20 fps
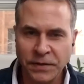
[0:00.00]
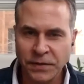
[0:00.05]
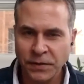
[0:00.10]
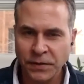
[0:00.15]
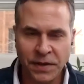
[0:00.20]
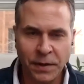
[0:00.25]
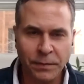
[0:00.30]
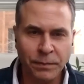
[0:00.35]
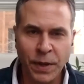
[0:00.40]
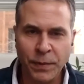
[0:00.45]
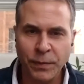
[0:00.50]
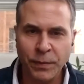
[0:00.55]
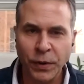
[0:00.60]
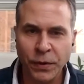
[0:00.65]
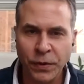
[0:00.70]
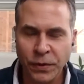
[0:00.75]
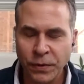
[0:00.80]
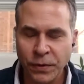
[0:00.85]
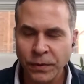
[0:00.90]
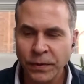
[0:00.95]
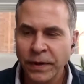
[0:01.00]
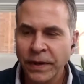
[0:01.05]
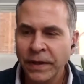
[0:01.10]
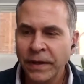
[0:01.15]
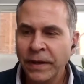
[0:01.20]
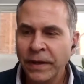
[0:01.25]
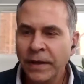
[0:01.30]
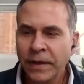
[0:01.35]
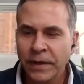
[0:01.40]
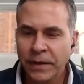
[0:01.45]
So some people who,
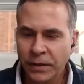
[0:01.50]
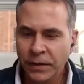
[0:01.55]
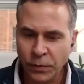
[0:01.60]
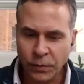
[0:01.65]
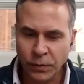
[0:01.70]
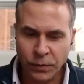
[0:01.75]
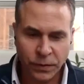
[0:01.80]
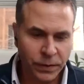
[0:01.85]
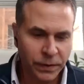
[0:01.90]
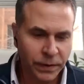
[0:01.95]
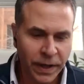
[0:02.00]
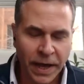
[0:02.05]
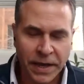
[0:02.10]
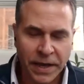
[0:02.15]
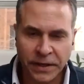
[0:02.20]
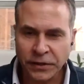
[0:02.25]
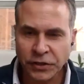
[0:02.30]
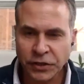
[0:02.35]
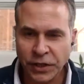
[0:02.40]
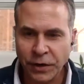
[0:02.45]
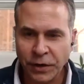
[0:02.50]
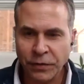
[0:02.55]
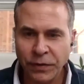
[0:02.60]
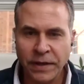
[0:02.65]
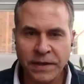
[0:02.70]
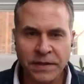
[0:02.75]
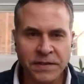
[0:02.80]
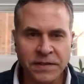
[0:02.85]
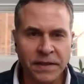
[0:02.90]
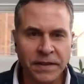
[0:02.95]
who like and share
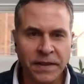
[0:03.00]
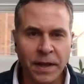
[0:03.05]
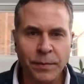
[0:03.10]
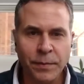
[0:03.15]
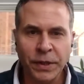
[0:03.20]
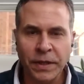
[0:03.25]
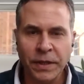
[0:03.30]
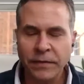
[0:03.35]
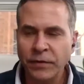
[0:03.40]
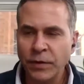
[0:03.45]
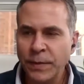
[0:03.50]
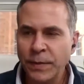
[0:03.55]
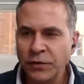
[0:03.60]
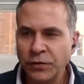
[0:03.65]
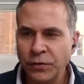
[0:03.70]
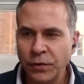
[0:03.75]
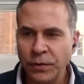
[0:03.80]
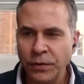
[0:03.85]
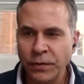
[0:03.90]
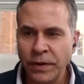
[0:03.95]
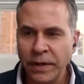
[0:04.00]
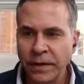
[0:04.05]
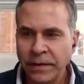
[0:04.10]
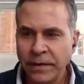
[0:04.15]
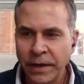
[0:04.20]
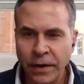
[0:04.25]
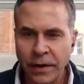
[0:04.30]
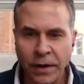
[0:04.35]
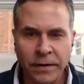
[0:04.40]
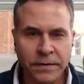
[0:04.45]
things that they believe to be true that,
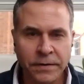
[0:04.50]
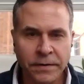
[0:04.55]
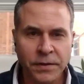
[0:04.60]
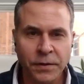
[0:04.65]
that aren't.